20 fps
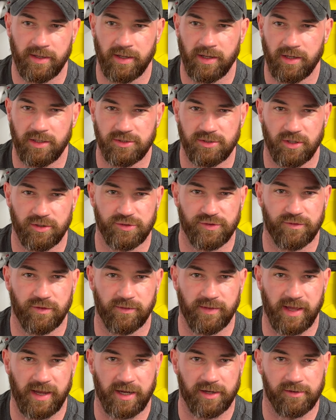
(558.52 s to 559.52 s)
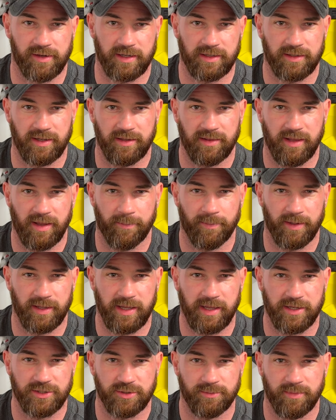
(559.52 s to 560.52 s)
and as long as you've done that correctly, the
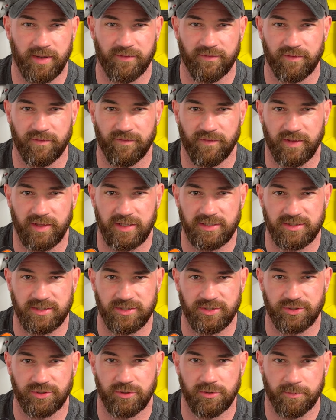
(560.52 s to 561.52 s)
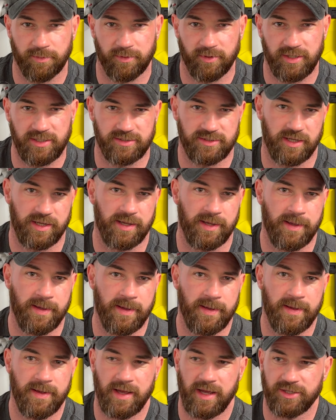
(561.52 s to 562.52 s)
application method for this is super easy.
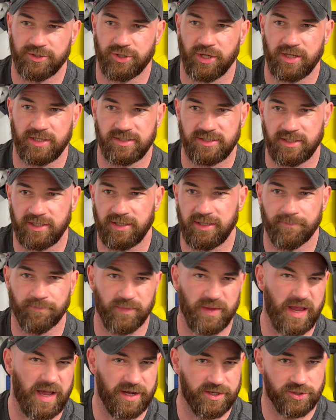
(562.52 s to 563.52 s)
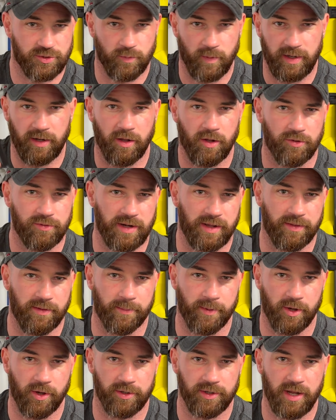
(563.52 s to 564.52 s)
As you can see, I just went all around the
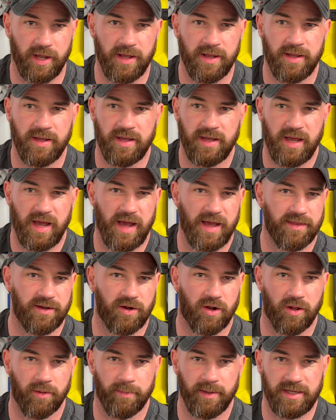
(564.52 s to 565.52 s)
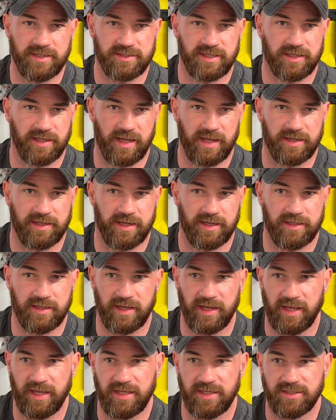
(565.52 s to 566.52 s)
border, and then all basically I did
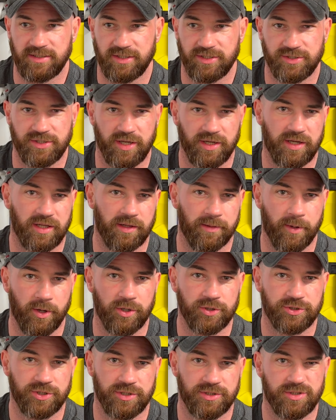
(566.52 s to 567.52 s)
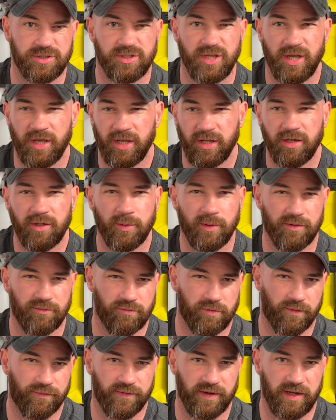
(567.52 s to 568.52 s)
is circular motions, doing
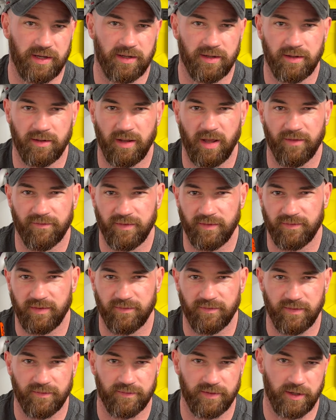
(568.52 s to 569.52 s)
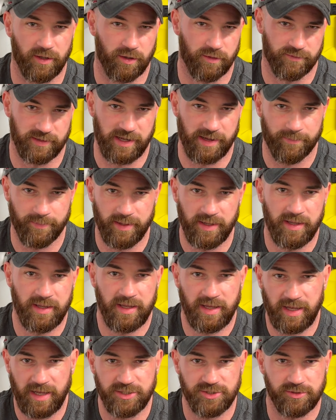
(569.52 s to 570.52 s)
roughly a 50-50 overlap
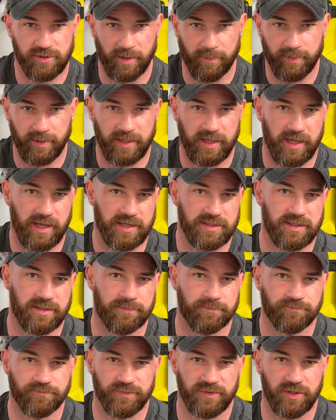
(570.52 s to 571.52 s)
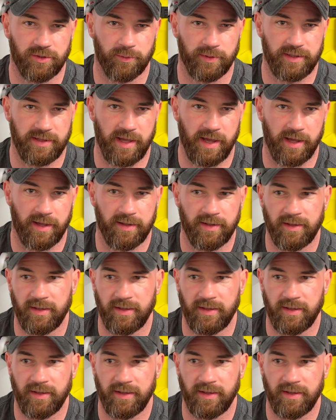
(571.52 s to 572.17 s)
as you're applicating, doing that.